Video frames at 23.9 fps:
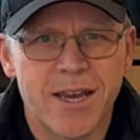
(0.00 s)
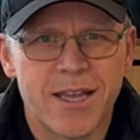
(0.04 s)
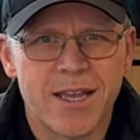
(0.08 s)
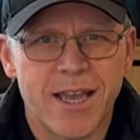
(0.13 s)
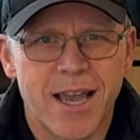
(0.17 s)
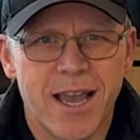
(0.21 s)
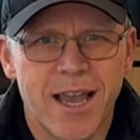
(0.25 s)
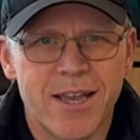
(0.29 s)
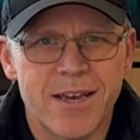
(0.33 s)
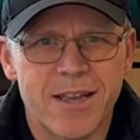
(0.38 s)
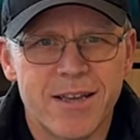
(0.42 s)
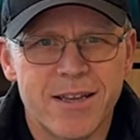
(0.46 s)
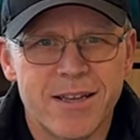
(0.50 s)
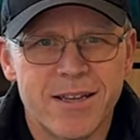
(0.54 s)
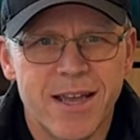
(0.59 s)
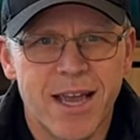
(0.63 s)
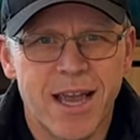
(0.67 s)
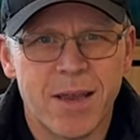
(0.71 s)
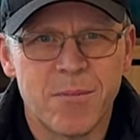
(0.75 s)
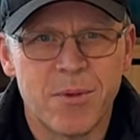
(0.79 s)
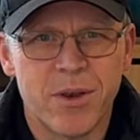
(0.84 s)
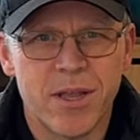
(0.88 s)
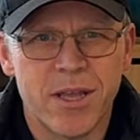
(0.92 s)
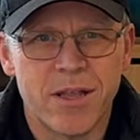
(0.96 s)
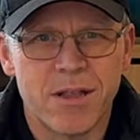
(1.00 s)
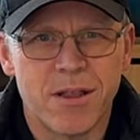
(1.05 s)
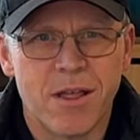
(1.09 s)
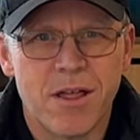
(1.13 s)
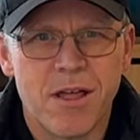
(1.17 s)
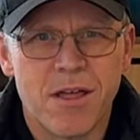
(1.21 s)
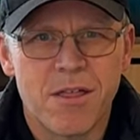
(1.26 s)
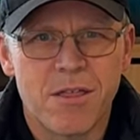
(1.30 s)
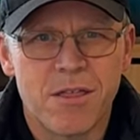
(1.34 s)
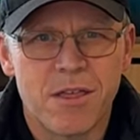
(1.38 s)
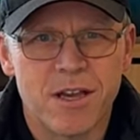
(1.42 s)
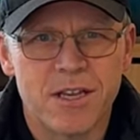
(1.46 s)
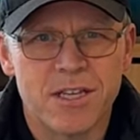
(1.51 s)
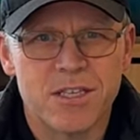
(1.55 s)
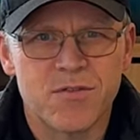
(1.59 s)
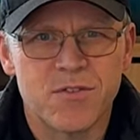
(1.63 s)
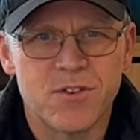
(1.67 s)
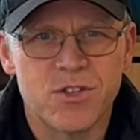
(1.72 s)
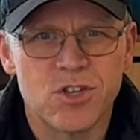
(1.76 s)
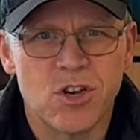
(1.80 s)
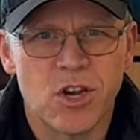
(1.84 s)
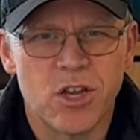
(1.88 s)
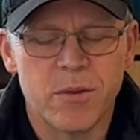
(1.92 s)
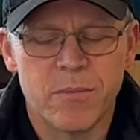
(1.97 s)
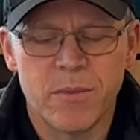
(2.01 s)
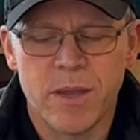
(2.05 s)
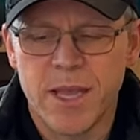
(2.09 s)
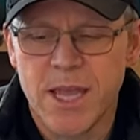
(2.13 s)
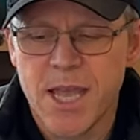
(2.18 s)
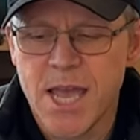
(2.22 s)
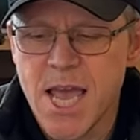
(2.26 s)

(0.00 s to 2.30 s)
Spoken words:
Guider. I'm Neil. Thanks for joining me.